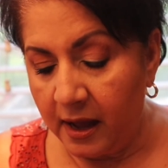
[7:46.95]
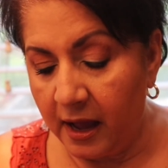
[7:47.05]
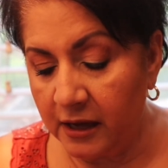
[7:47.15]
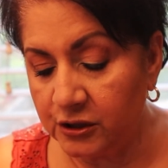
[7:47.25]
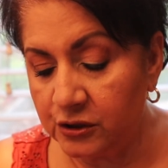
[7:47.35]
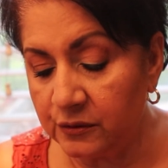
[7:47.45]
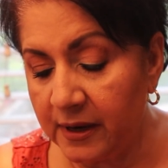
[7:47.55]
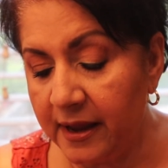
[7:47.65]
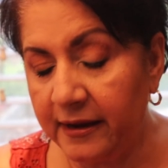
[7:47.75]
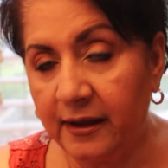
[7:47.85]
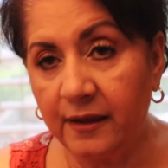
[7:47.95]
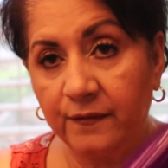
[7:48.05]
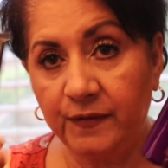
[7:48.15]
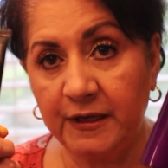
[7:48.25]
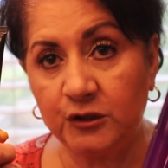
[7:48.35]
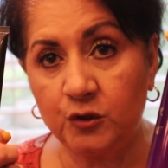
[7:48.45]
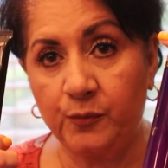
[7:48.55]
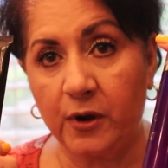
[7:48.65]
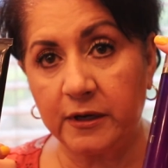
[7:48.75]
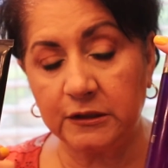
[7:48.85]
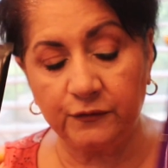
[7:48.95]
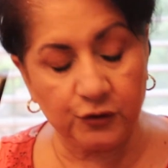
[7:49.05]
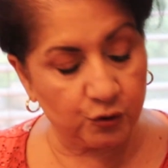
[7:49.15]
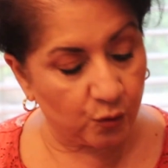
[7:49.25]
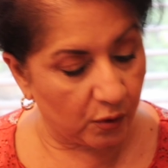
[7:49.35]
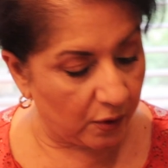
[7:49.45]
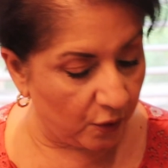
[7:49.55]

I do like these two products for sure.